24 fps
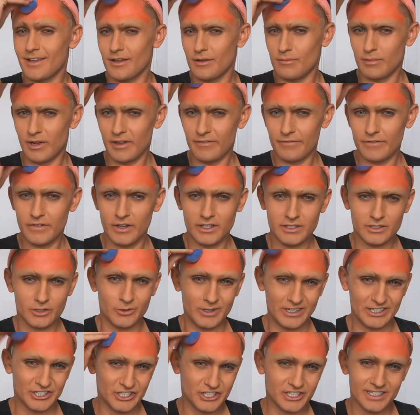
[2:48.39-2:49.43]
My first
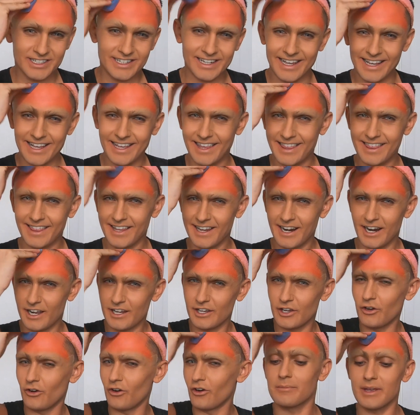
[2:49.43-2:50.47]
question that I
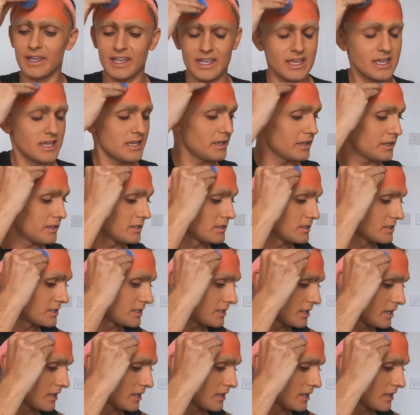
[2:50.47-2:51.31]
got is,